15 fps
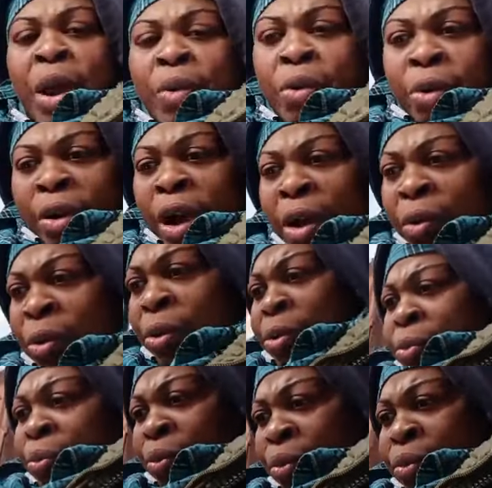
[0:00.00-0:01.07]
a worker, you know?
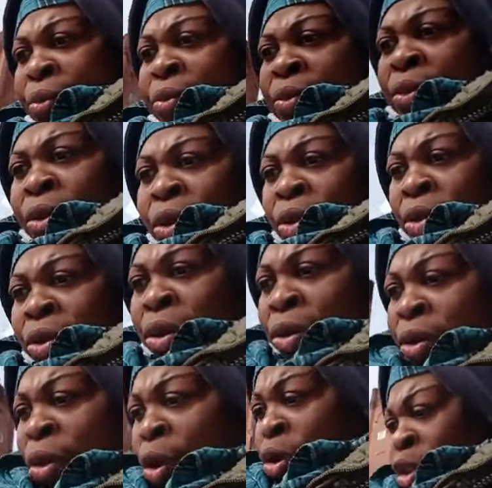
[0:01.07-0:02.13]
You know,
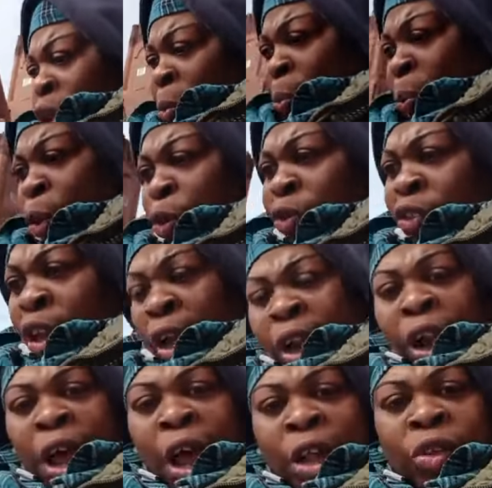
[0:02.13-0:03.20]
dirty pussy
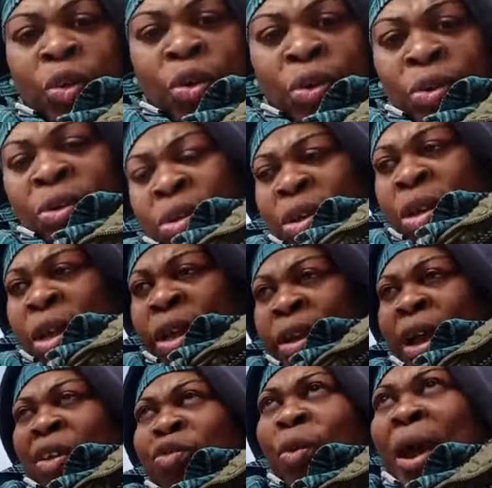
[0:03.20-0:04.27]
clot, you know?
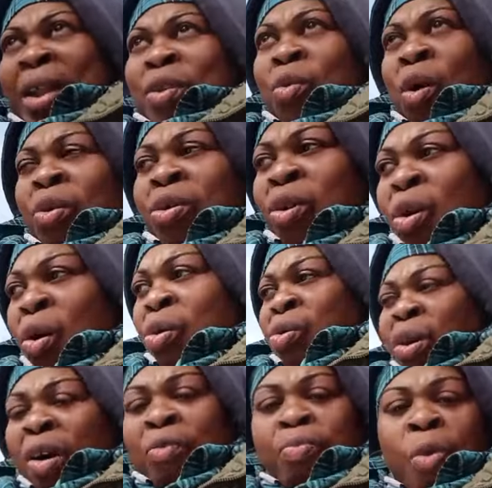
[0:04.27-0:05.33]
That's why anyone go
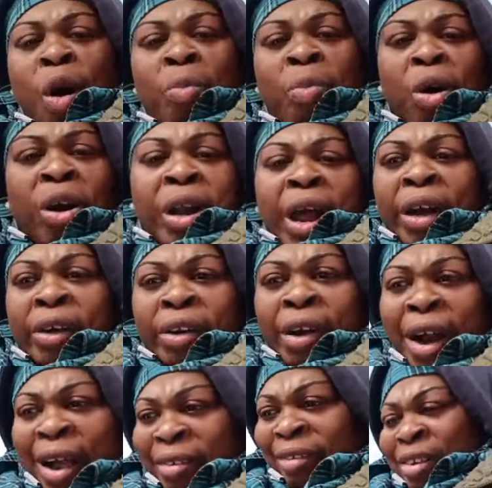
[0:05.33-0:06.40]
no have bumbo clot
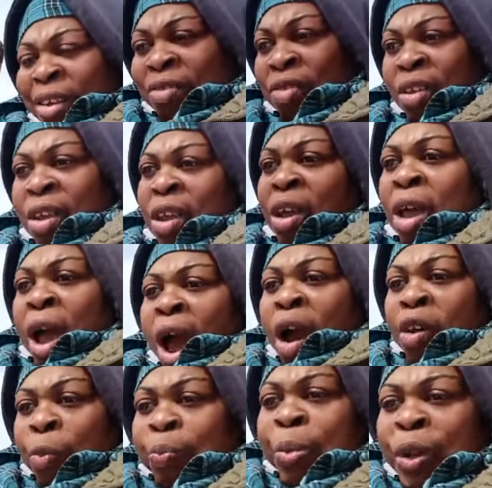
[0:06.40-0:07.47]
crosses.
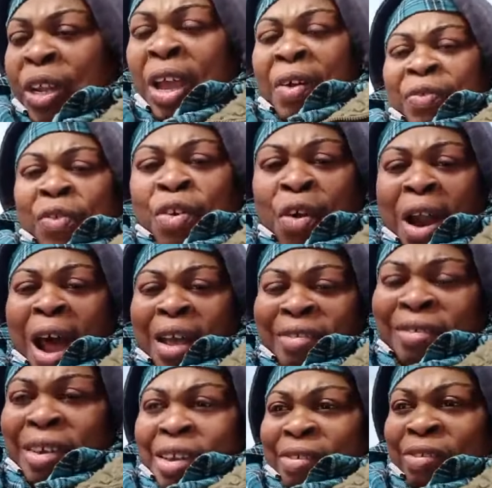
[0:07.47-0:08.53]
And the pitney have
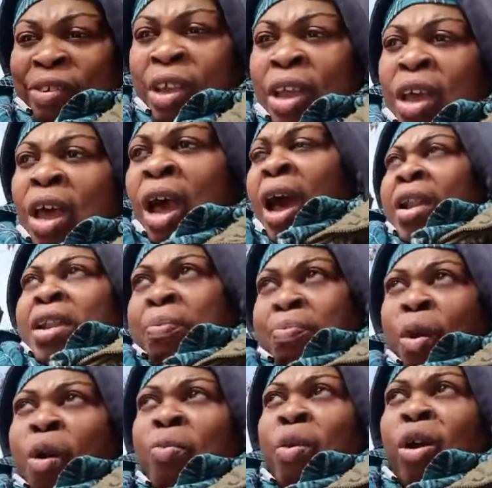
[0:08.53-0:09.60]
crosses. And the
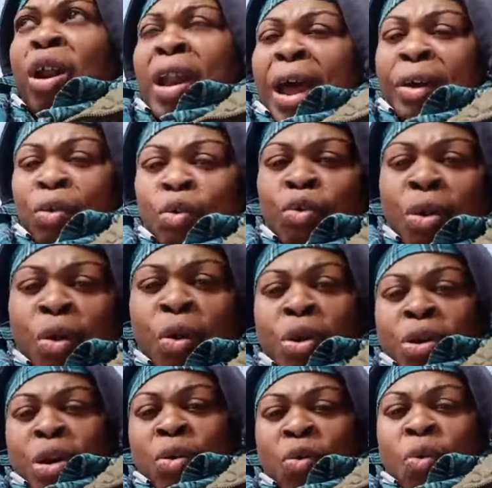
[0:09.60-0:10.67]
bumbo clot who they go
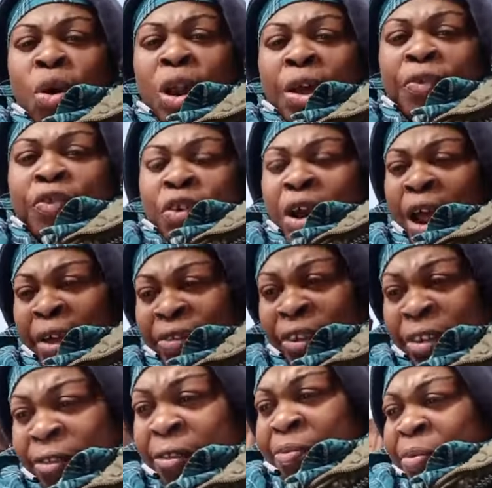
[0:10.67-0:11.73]
on the wall have
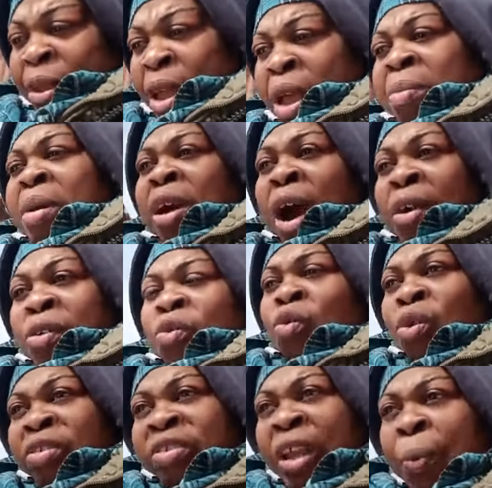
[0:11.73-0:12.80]
crosses. Because no
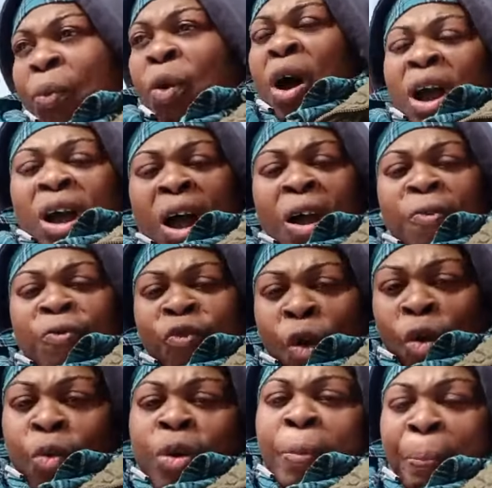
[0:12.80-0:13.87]
one stop walking and
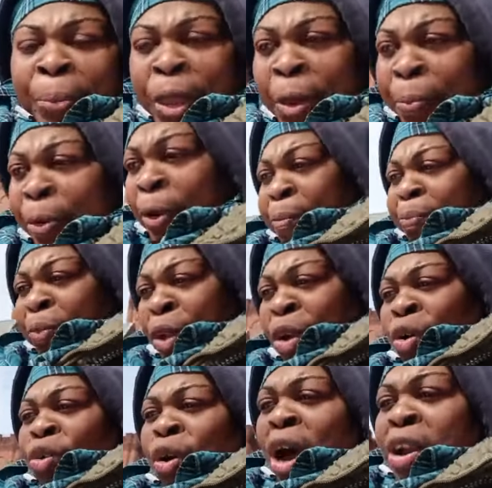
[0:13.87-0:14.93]
fuck with people.
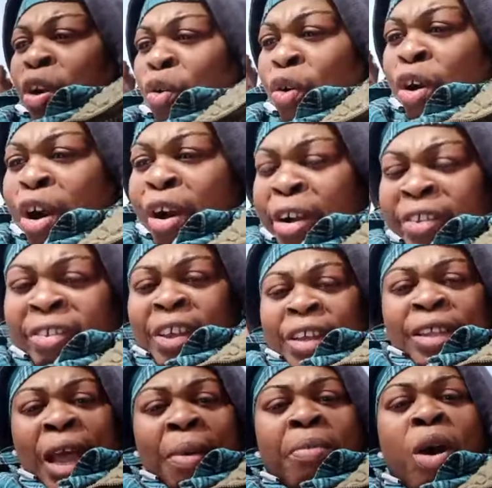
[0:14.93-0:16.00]
You know the worst
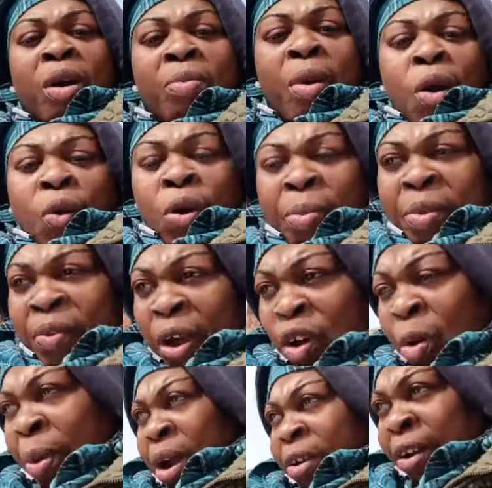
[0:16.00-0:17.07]
set of bumbo will never
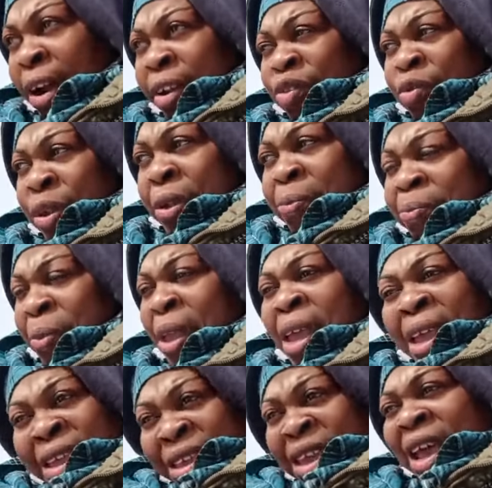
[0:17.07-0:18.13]
come across with.
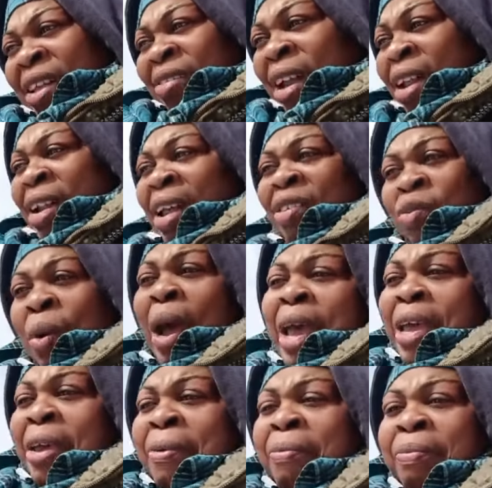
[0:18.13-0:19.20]
Yes, and that's
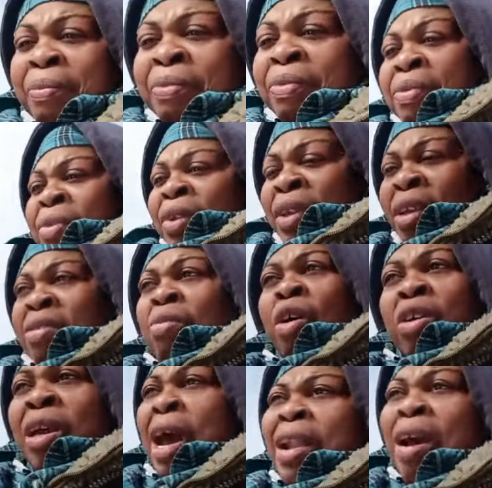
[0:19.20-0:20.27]
why. Yes,
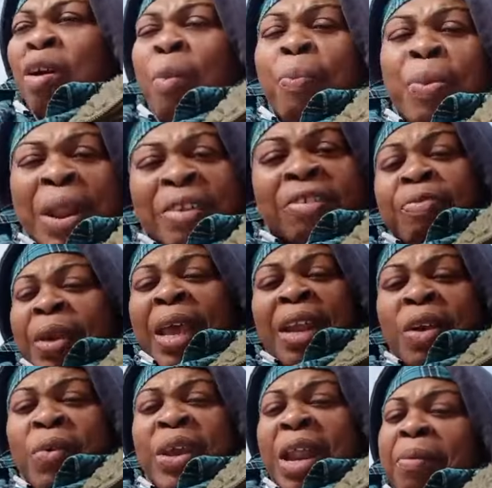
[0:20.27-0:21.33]
but God go bless me
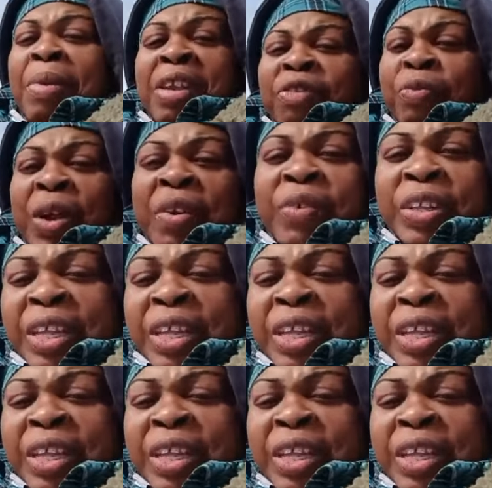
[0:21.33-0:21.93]
anyway and bless me every